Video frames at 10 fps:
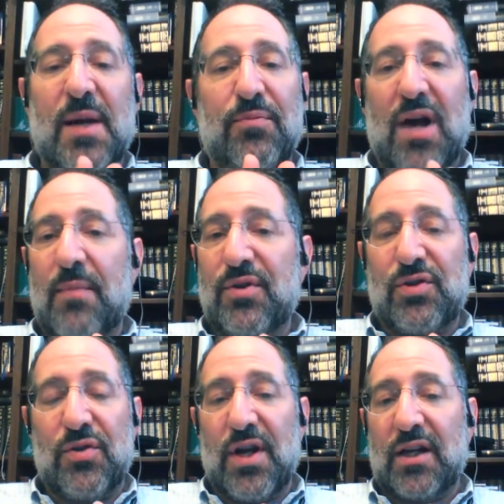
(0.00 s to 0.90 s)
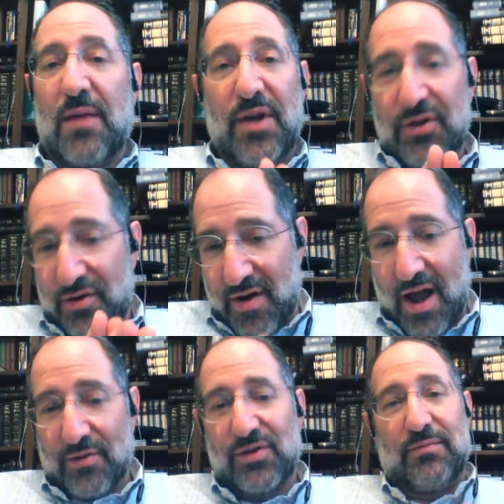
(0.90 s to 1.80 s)
I promise you they're not coming into your
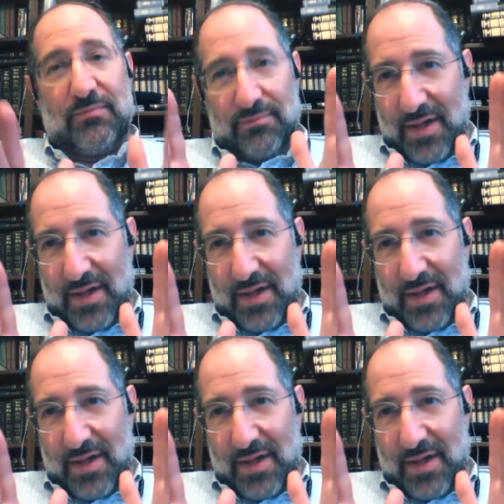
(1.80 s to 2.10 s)
house.